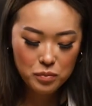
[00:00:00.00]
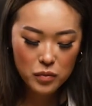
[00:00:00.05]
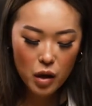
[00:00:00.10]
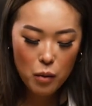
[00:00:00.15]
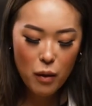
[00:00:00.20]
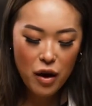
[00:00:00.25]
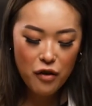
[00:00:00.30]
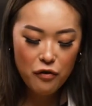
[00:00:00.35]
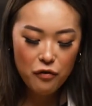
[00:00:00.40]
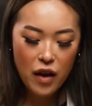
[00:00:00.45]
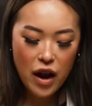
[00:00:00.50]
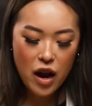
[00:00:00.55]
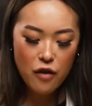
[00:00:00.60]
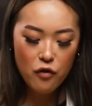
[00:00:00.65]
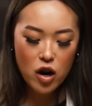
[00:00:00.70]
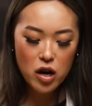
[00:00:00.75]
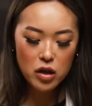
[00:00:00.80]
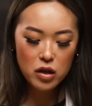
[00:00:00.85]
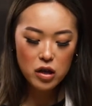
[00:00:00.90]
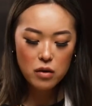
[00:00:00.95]
my
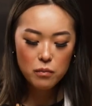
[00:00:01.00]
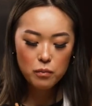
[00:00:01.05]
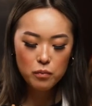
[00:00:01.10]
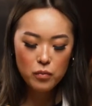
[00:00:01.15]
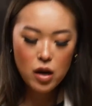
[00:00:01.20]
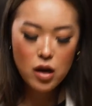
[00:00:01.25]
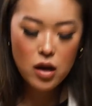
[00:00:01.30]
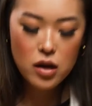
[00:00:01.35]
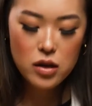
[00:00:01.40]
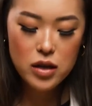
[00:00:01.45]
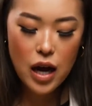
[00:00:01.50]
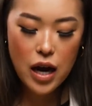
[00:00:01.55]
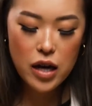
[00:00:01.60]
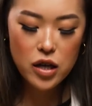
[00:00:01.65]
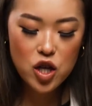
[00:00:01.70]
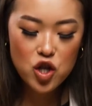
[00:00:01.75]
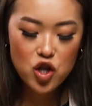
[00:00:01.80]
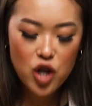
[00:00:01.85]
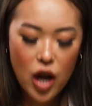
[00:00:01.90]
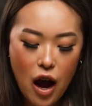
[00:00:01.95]
favorite side
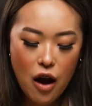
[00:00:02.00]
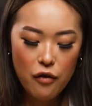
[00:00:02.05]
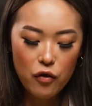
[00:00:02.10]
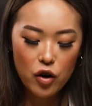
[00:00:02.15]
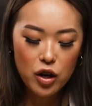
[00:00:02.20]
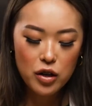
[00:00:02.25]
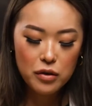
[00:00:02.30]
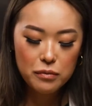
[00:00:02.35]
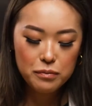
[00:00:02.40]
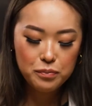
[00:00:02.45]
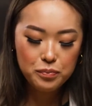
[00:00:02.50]
dish ever.